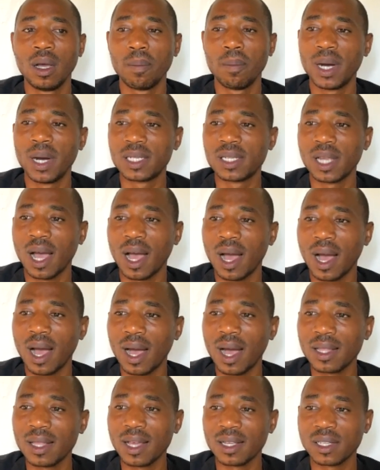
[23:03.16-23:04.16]
but
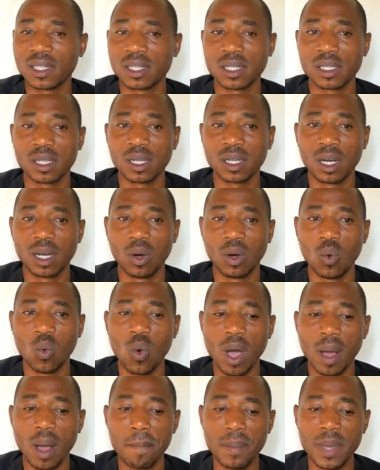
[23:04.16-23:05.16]
others
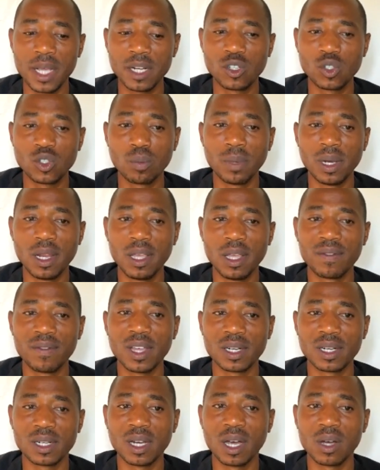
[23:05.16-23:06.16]
were made to believe
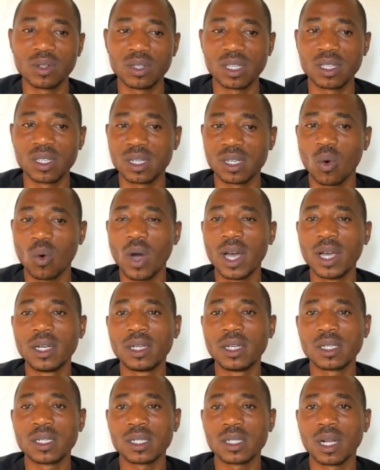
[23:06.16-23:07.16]
that now Sister
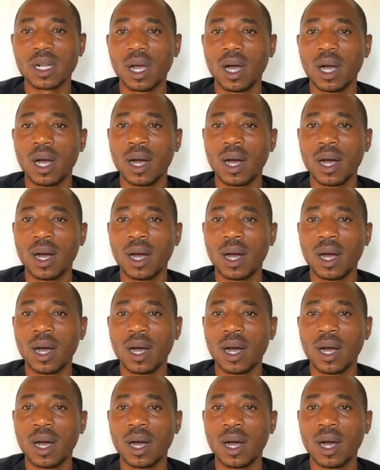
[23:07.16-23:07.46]
White